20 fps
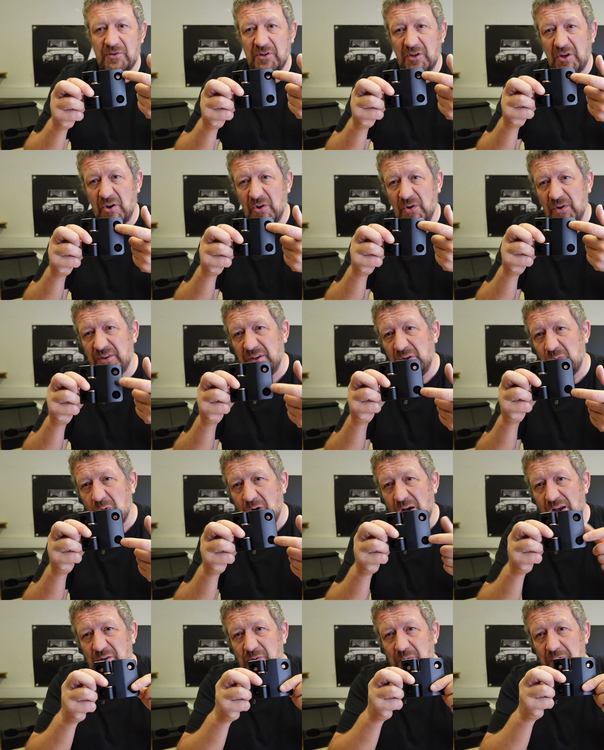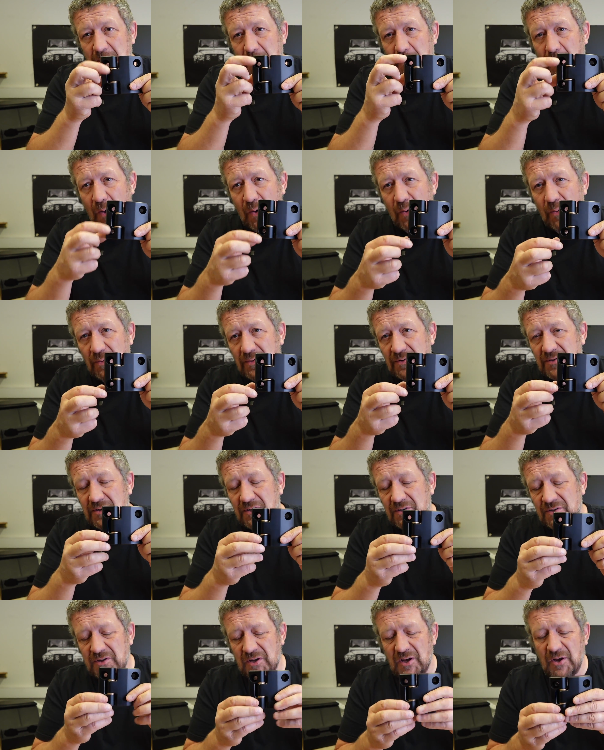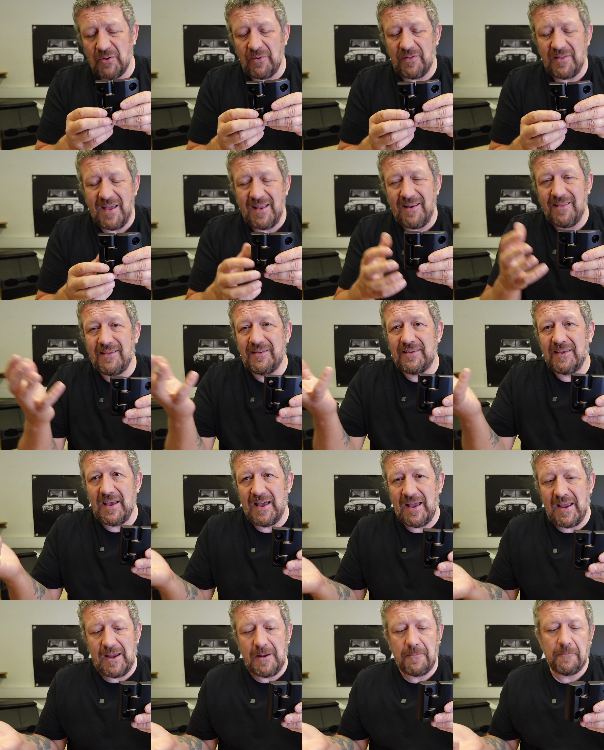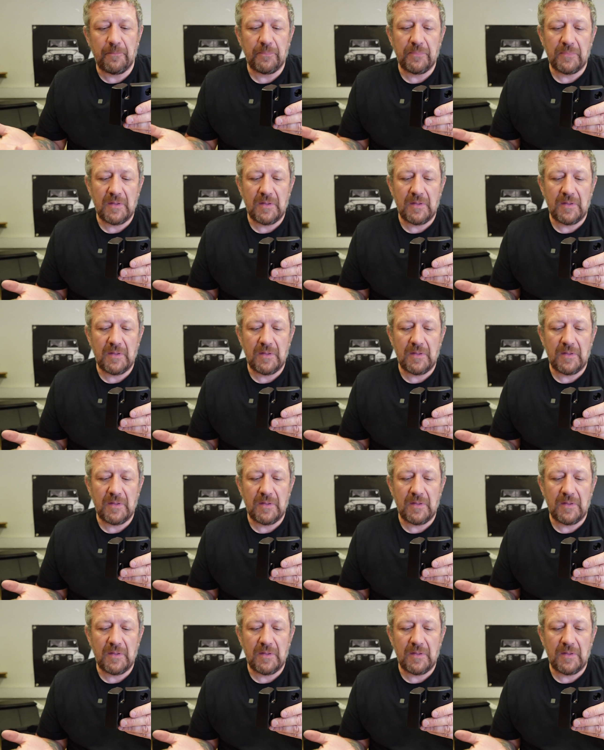security-wise with the bolts, so at the end of the day,